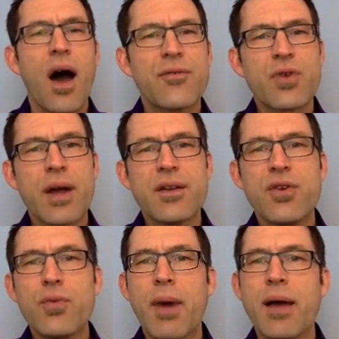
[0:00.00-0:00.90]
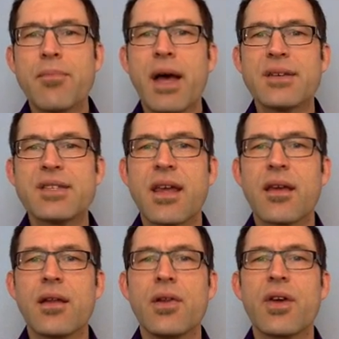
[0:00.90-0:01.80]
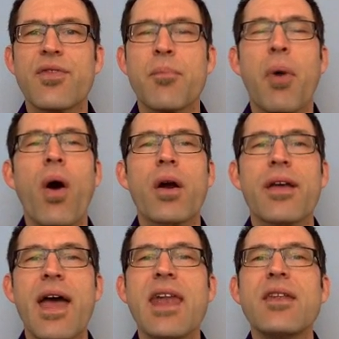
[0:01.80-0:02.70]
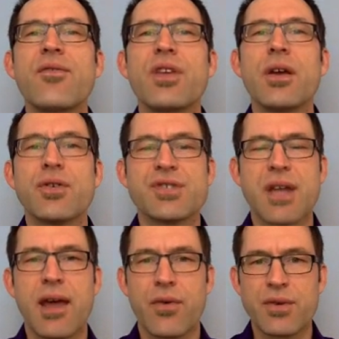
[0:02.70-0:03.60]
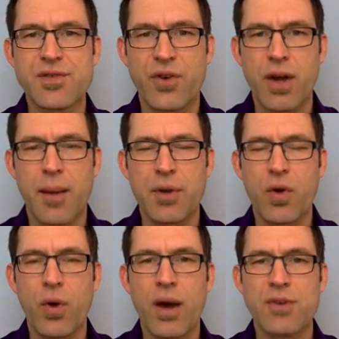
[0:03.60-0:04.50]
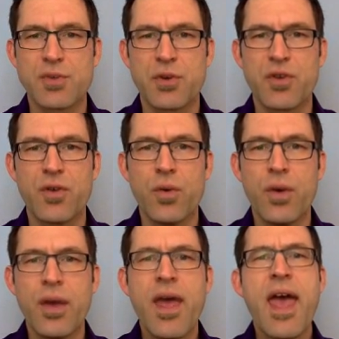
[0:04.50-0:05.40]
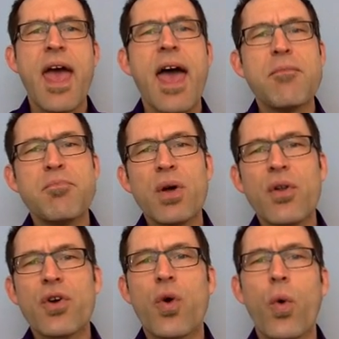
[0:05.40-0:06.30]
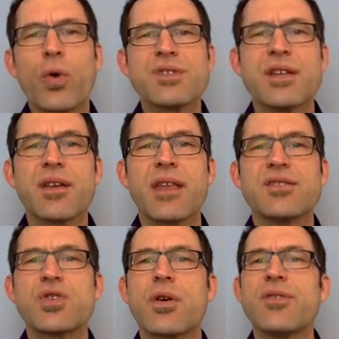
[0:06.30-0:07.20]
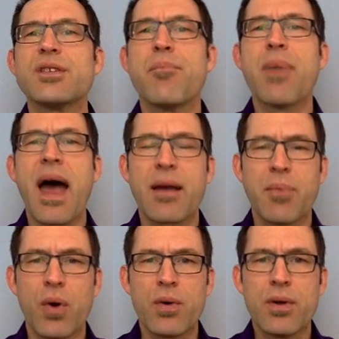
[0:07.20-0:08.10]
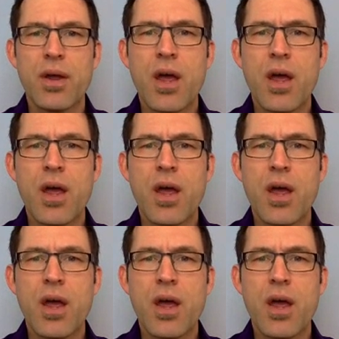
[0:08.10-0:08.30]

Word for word: I've tried to do my best taking a look at the PARCC end of year standards for Common Core Algebra 2 and build a course that can serve as a backbone,